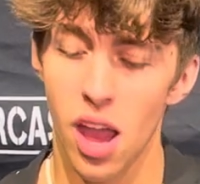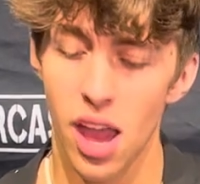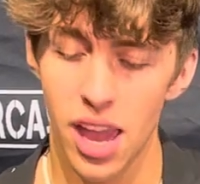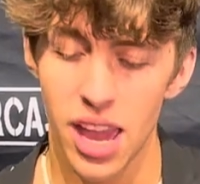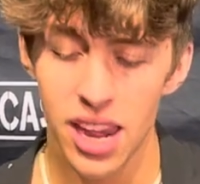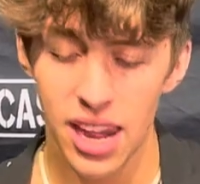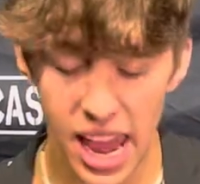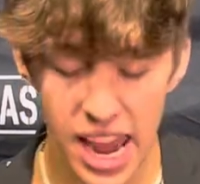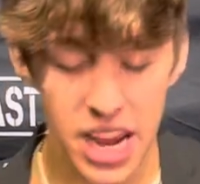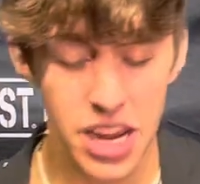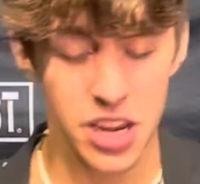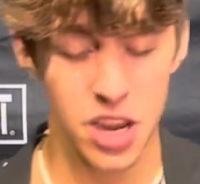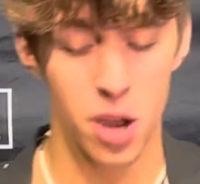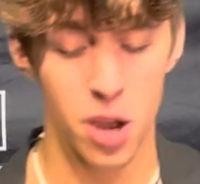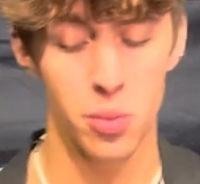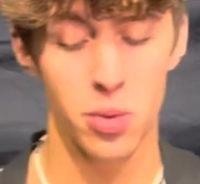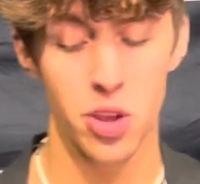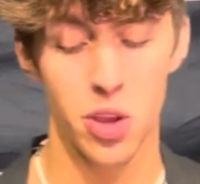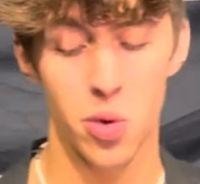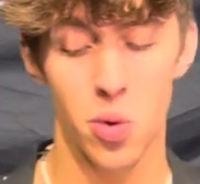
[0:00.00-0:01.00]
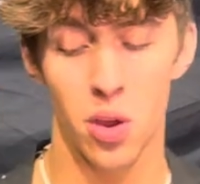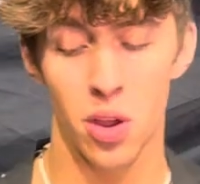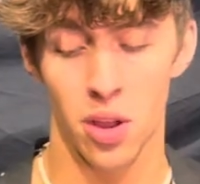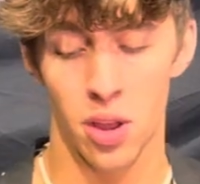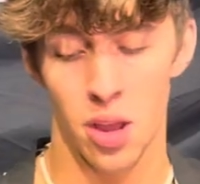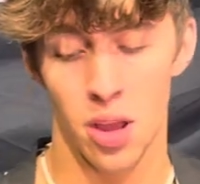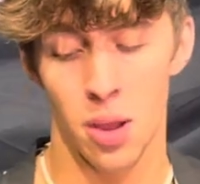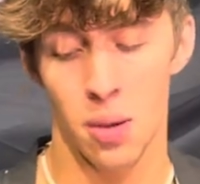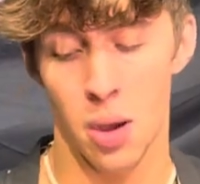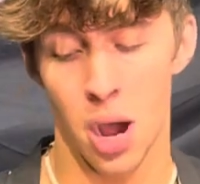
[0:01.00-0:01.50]
In AEW.
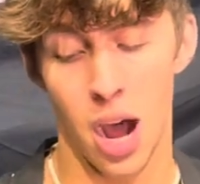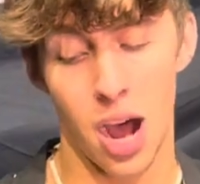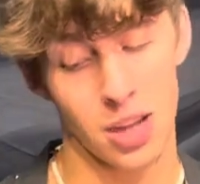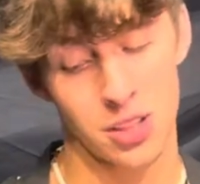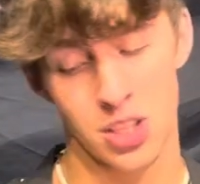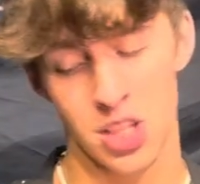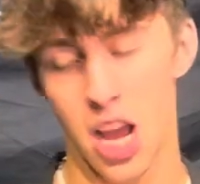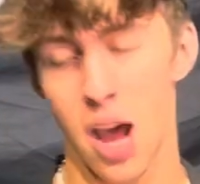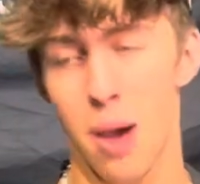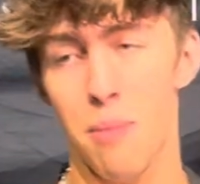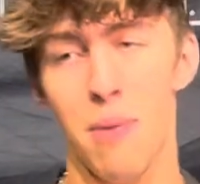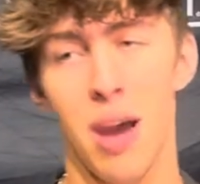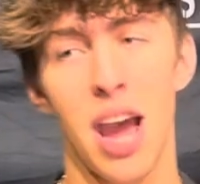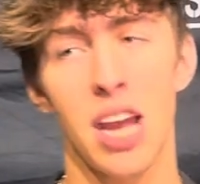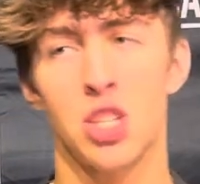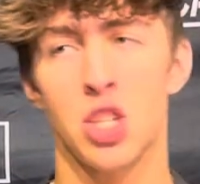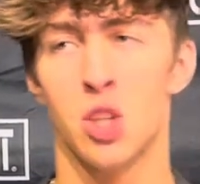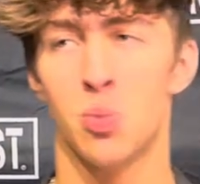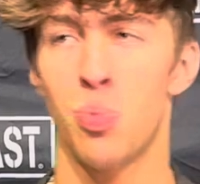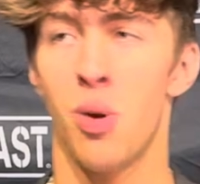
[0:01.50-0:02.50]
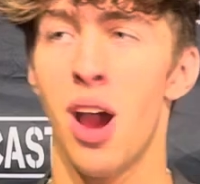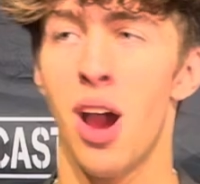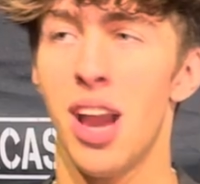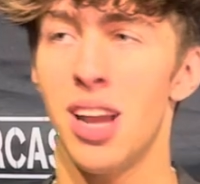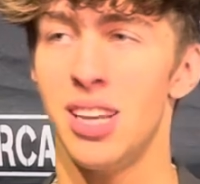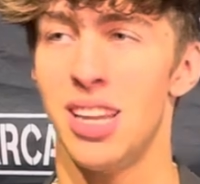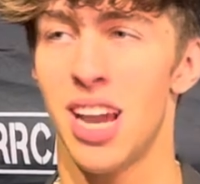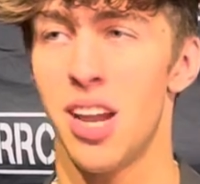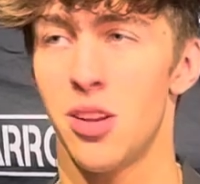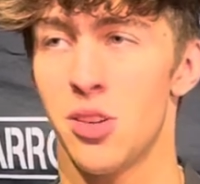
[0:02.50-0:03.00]
Uh, top match is
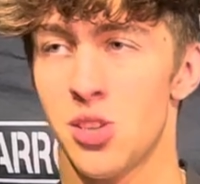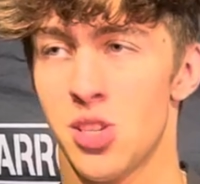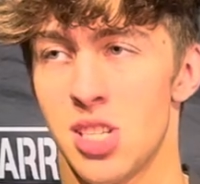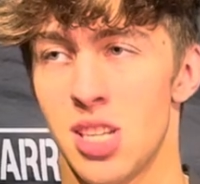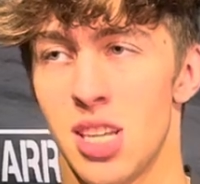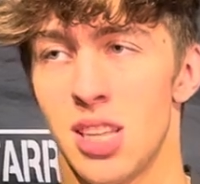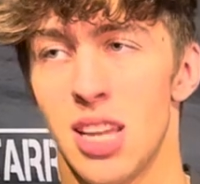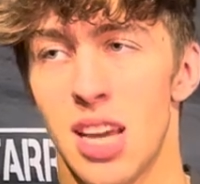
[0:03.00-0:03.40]
Bryan Danielson.